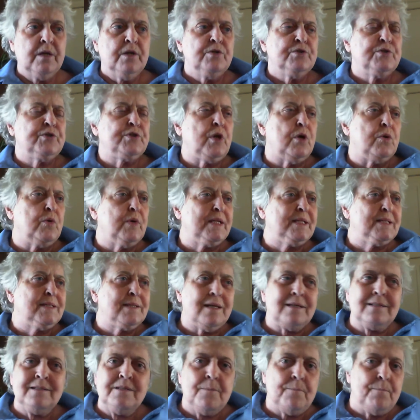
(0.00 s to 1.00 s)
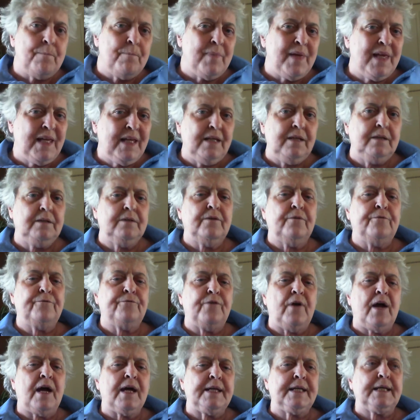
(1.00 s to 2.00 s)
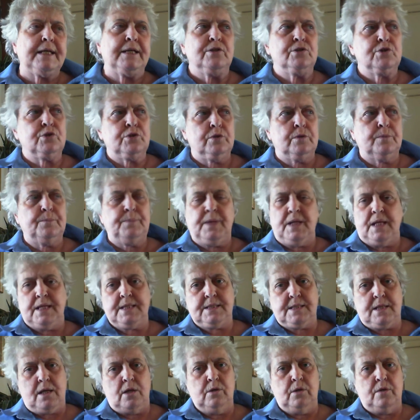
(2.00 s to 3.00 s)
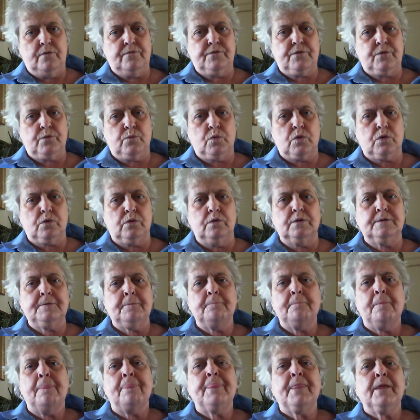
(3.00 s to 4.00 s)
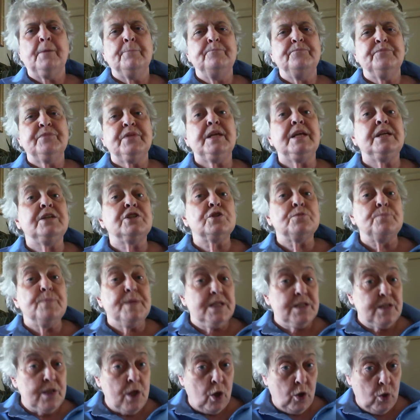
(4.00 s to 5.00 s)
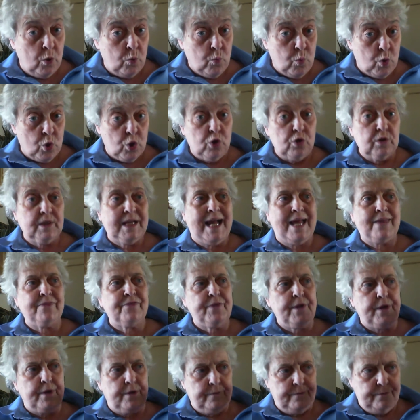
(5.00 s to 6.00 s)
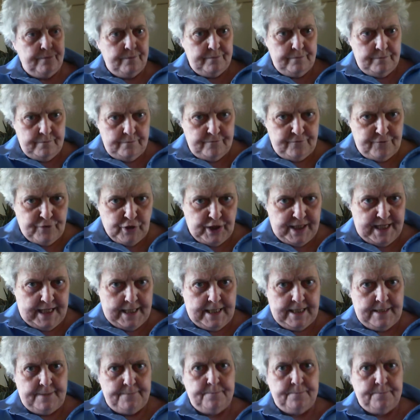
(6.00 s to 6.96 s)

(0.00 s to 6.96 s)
So it doesn't mean the fighting took place all over the world. It just means the whole world got their foot in it.